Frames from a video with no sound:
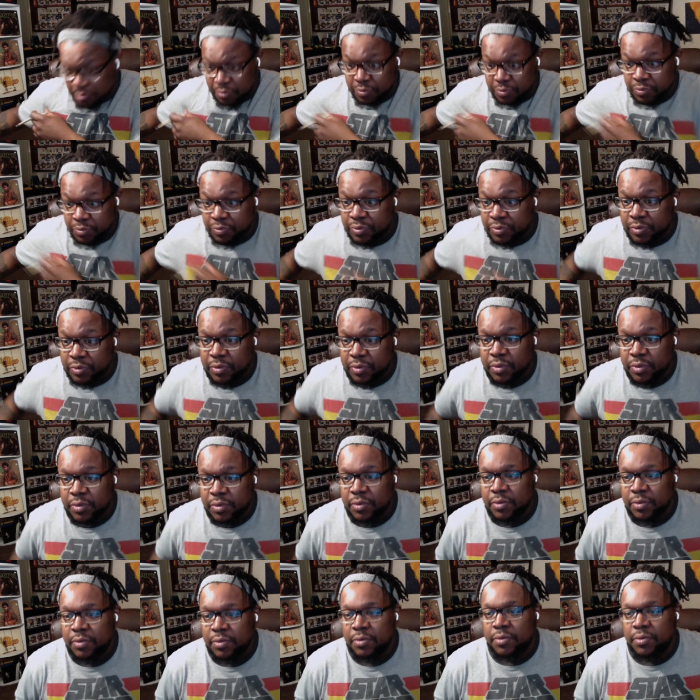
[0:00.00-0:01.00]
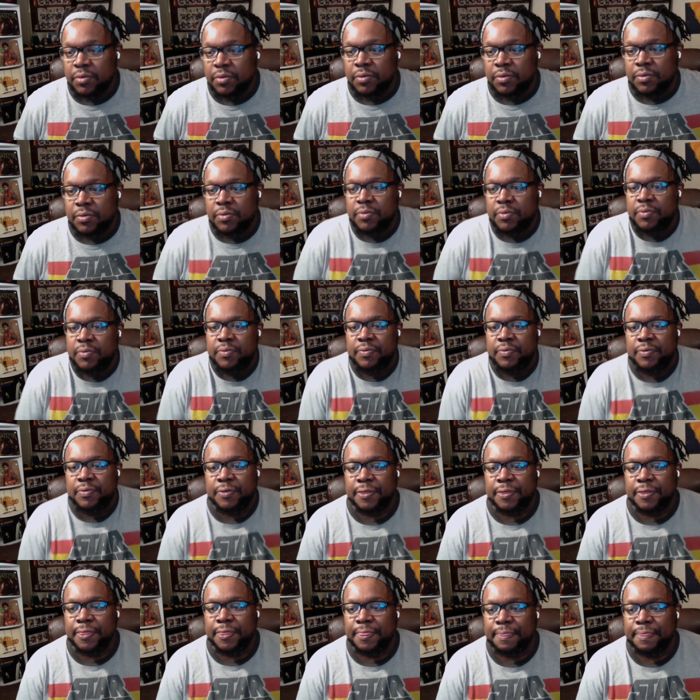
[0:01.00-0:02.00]
is here? It's Russia,
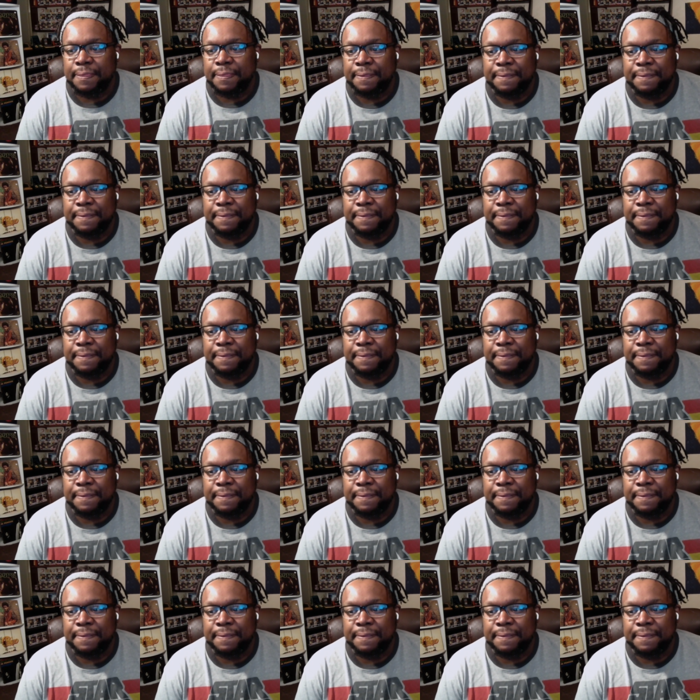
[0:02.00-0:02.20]
Hawkeye.